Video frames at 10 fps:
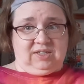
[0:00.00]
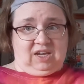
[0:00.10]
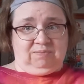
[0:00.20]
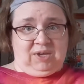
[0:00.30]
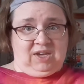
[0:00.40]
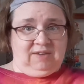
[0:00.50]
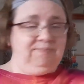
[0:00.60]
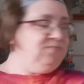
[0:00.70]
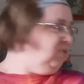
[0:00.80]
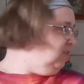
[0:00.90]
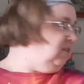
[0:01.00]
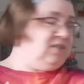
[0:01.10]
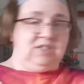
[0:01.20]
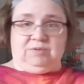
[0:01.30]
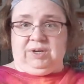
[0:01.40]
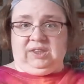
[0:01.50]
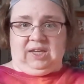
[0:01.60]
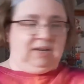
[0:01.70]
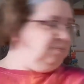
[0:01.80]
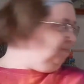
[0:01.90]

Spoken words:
like me. This is a ring light.